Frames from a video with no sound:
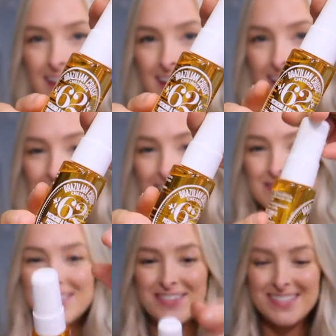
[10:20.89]
and I'm
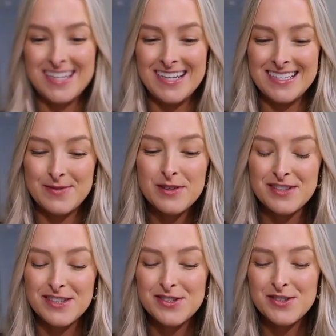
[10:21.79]
so excited. It
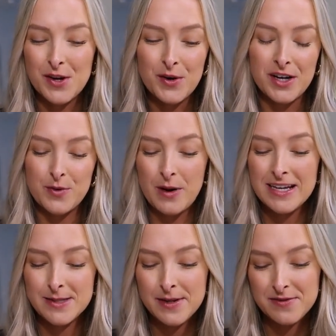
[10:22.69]
smells so good. It
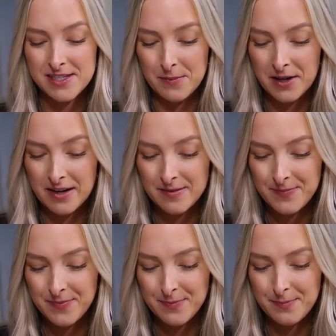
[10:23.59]
reminds me of
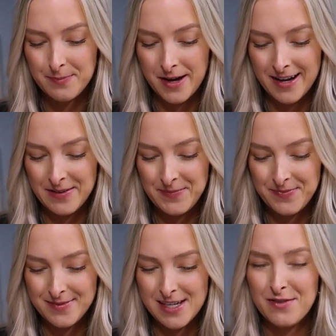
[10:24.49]
summer,
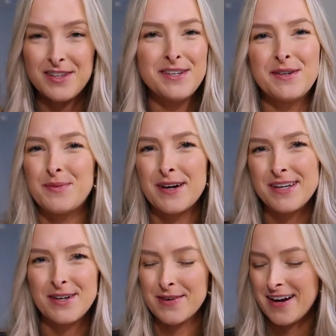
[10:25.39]
but definitely you could wear
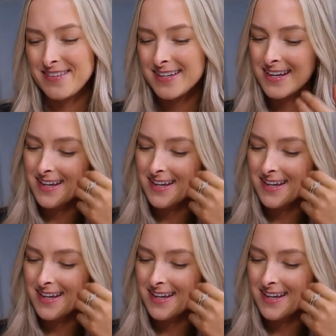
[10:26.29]
it year-round.